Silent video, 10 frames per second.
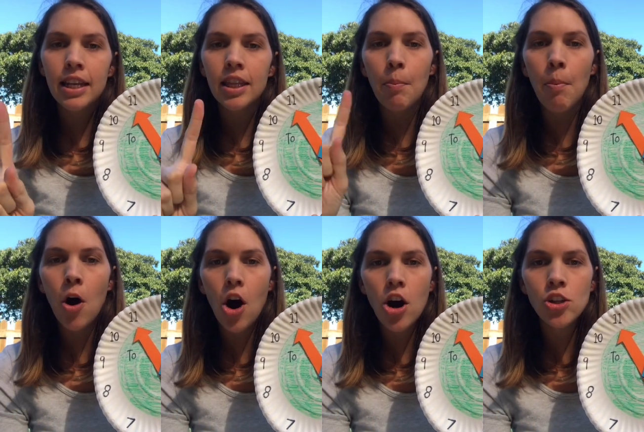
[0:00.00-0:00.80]
in the
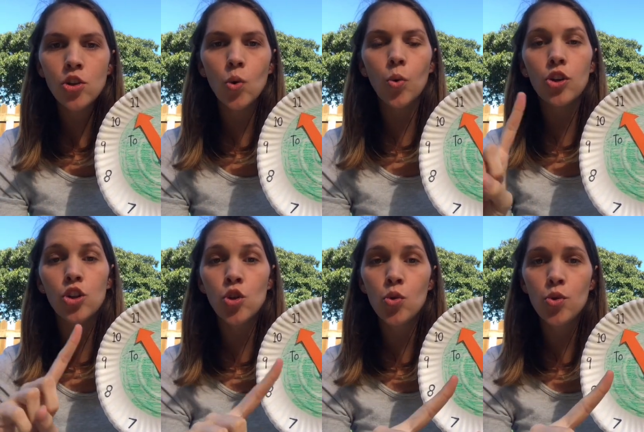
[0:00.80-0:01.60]
past or the
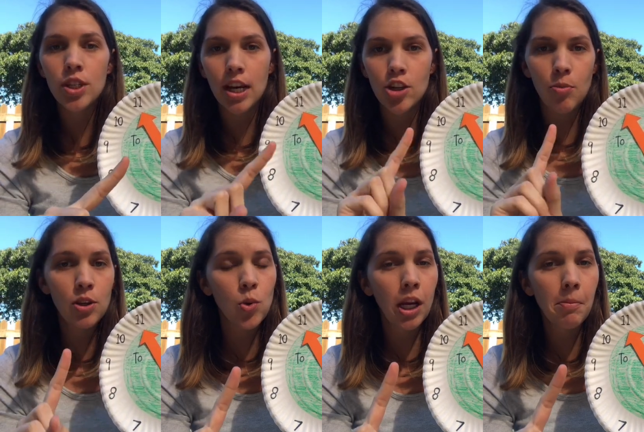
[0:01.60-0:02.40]
to section? We're
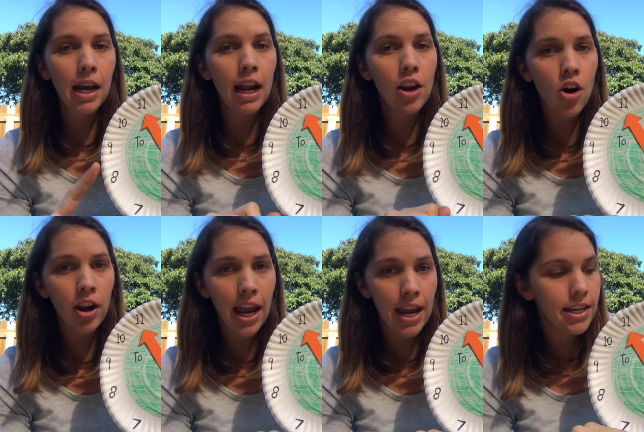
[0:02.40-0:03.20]
talking about our long
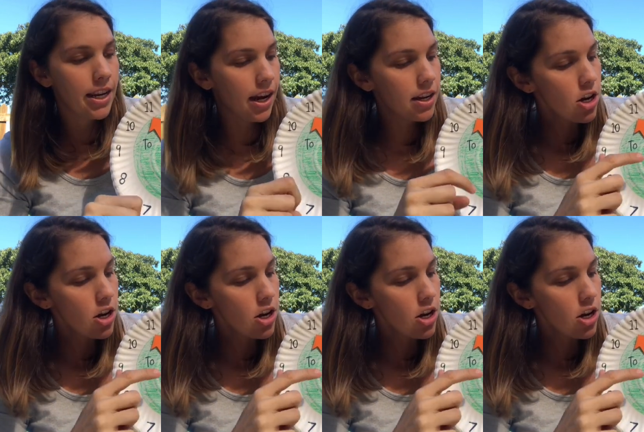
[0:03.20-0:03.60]
hand here.